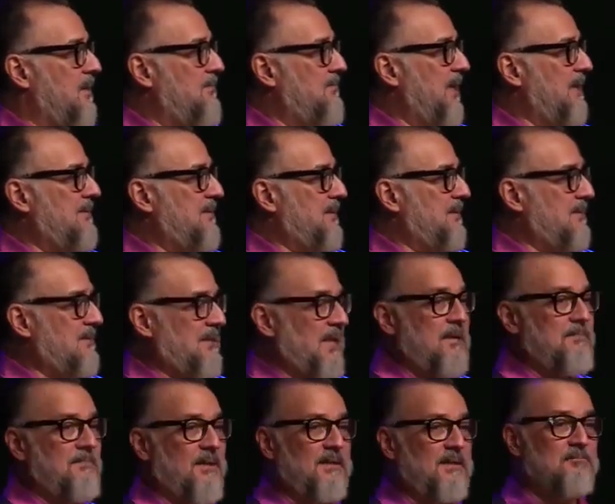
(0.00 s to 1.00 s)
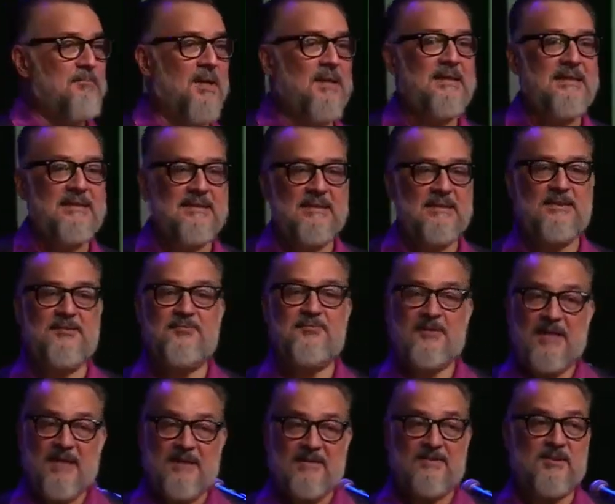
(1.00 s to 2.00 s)
He makes a statement money's a
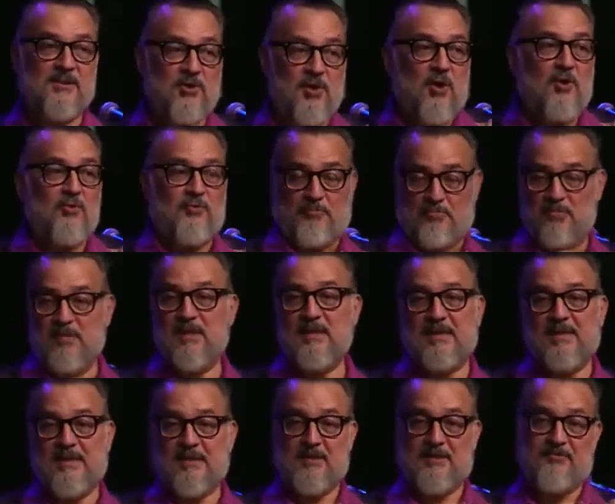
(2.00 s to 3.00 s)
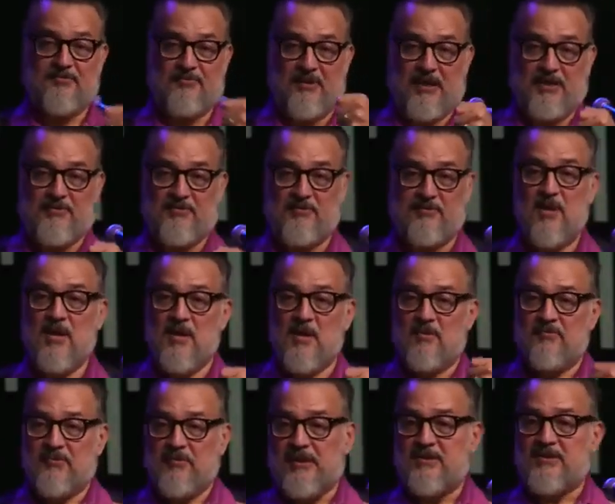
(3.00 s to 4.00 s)
defense. It calls money a
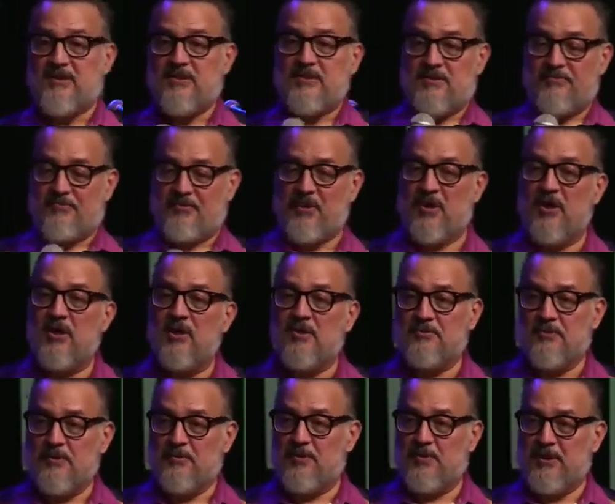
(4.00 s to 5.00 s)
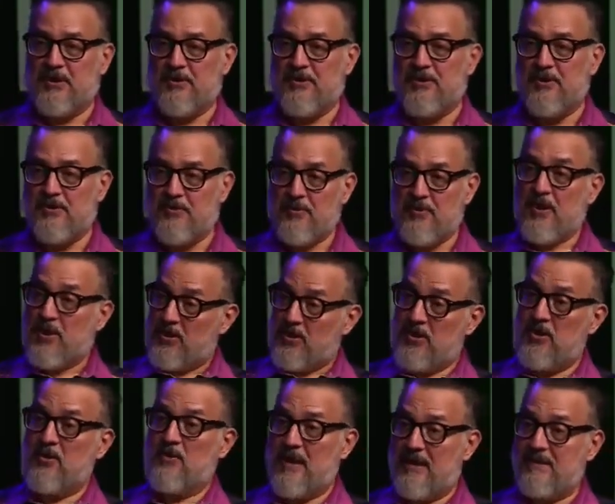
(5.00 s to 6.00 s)
defense. For instance, if you're hungry, what do you do?
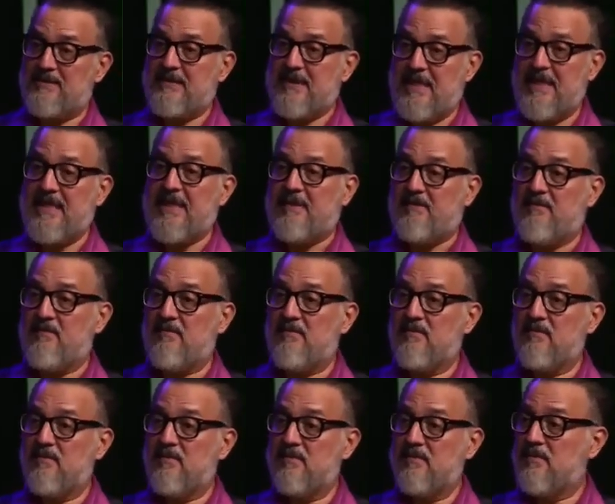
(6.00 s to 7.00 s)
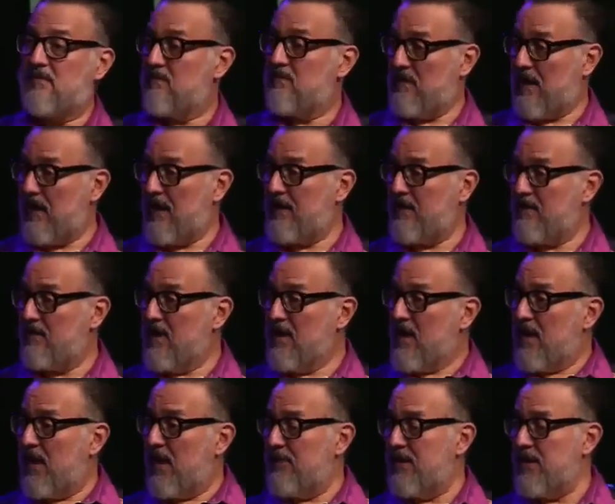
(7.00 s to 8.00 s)
You go out to eat, right?
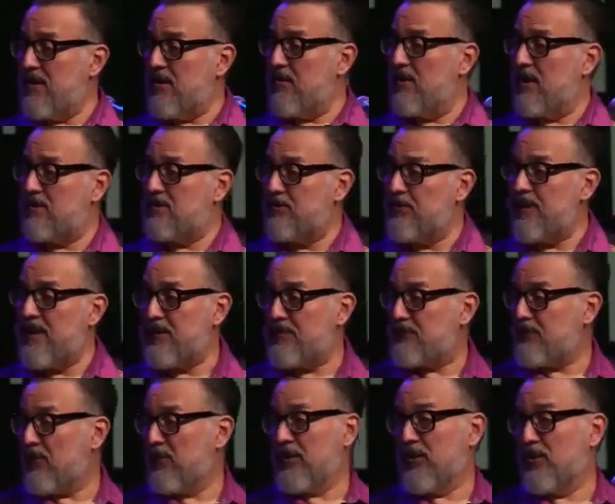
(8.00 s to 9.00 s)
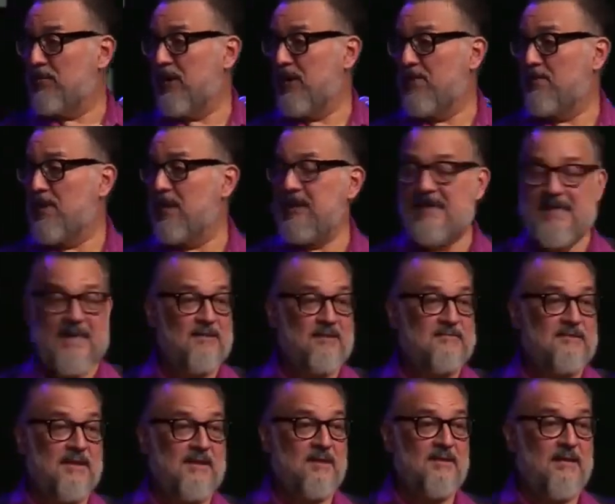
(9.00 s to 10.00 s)
And when you go out to eat, you throw a little bit of money
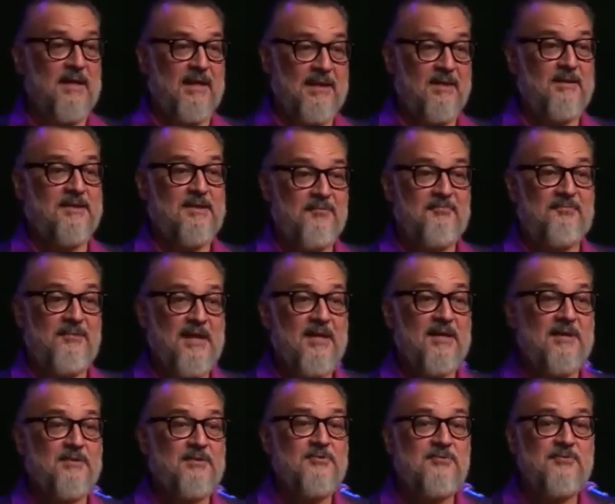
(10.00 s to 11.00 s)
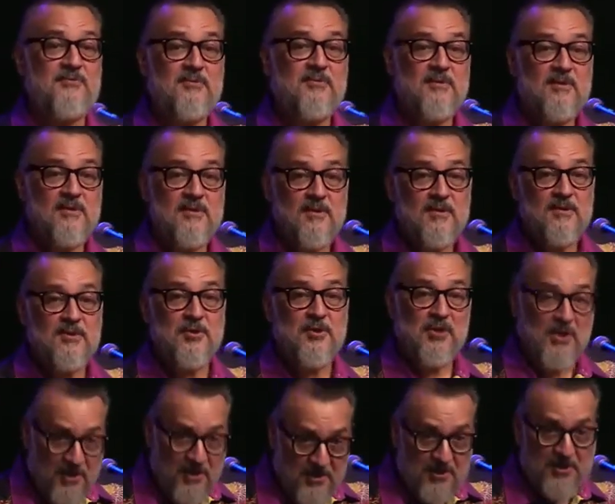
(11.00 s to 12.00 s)
out there and it defends
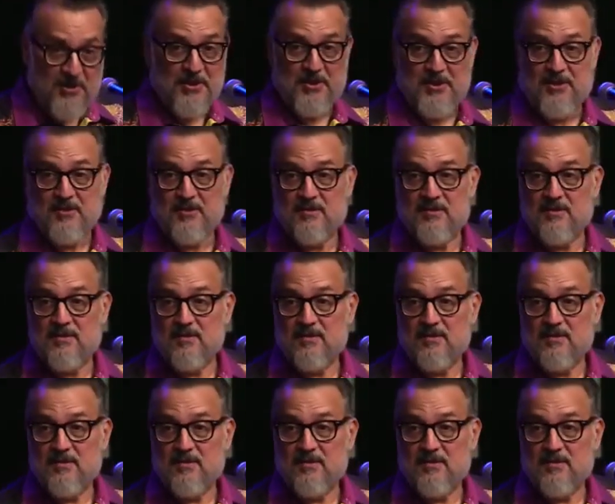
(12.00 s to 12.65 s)
your hunger.